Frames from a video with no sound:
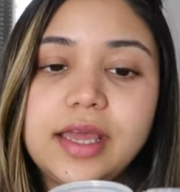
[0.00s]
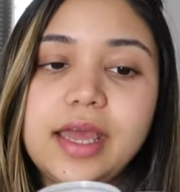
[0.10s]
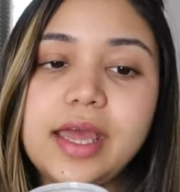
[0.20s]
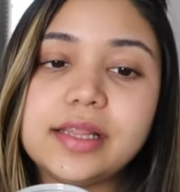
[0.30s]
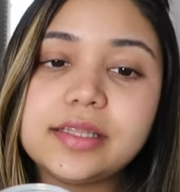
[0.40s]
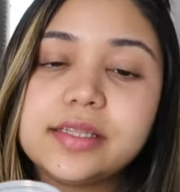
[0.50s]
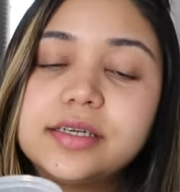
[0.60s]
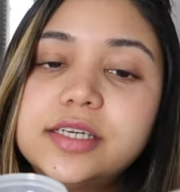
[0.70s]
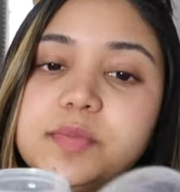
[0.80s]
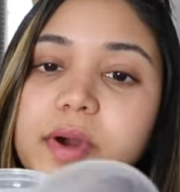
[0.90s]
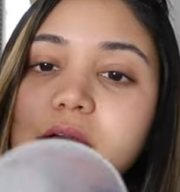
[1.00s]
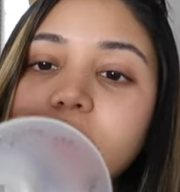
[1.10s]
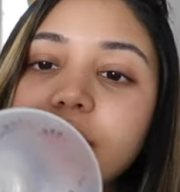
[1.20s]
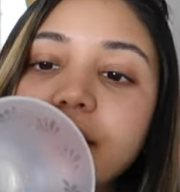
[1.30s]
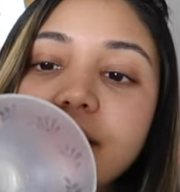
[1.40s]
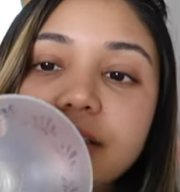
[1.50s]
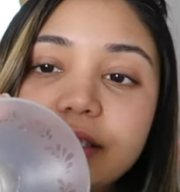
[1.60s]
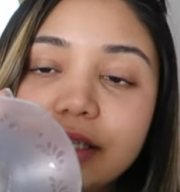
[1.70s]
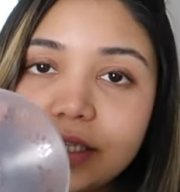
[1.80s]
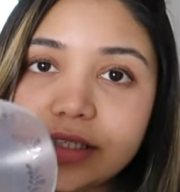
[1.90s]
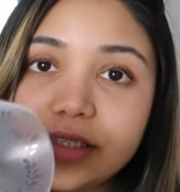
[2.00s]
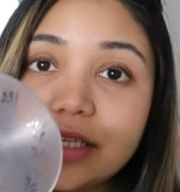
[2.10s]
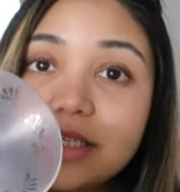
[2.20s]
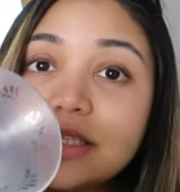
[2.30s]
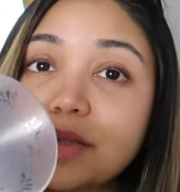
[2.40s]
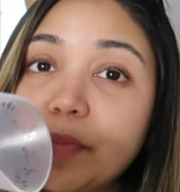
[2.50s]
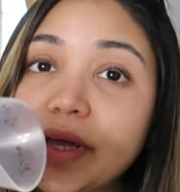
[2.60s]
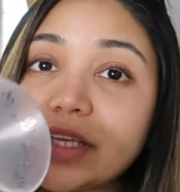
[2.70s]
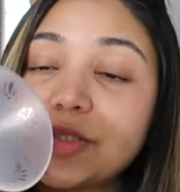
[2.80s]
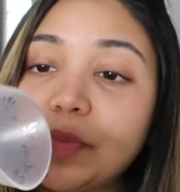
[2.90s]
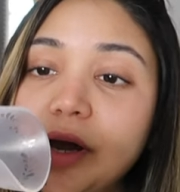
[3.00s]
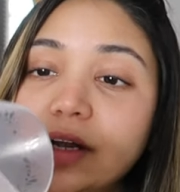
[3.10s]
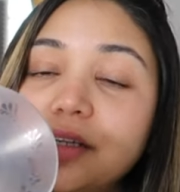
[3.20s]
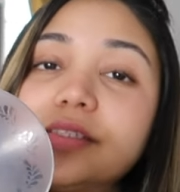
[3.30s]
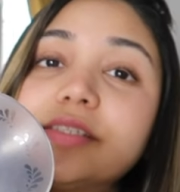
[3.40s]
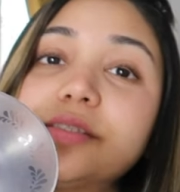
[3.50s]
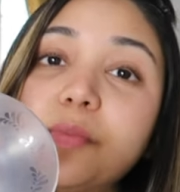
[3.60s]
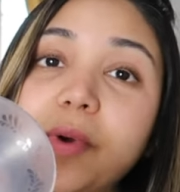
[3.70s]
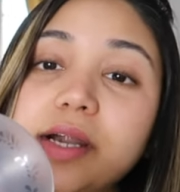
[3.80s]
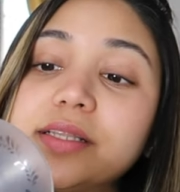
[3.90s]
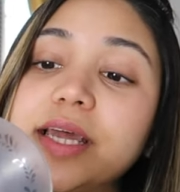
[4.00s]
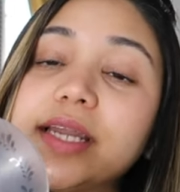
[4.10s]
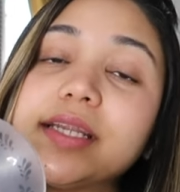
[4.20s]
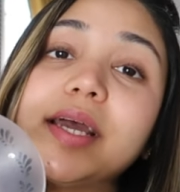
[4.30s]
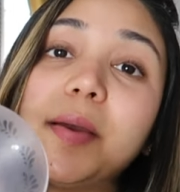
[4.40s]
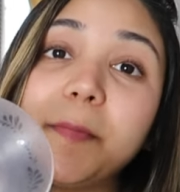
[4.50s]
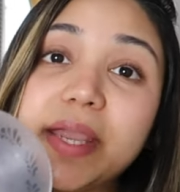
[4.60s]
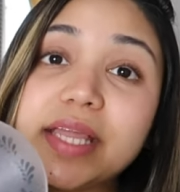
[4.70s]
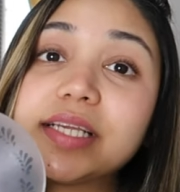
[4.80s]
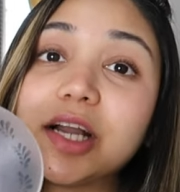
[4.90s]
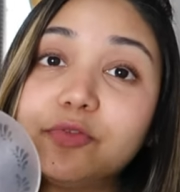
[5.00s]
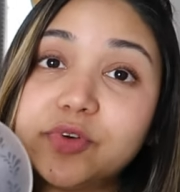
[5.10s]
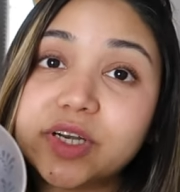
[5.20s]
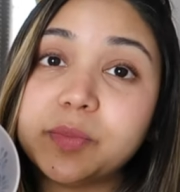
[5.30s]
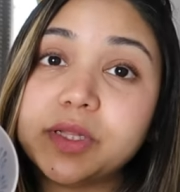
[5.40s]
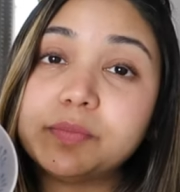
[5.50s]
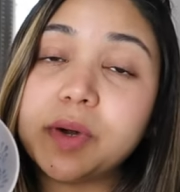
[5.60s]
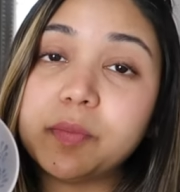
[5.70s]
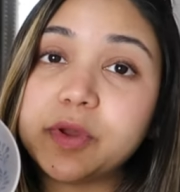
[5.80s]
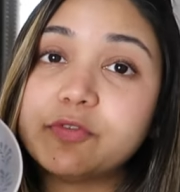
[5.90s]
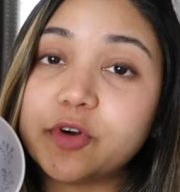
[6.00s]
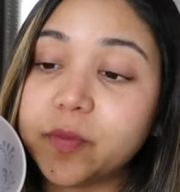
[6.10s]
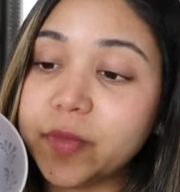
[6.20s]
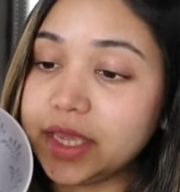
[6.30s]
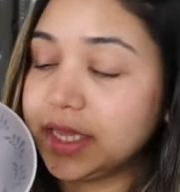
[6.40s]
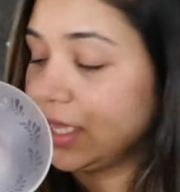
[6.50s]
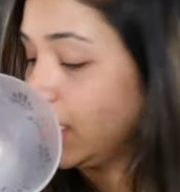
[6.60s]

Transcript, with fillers: and the third part is this is the best part. This is the part that made comfortable pumping for me,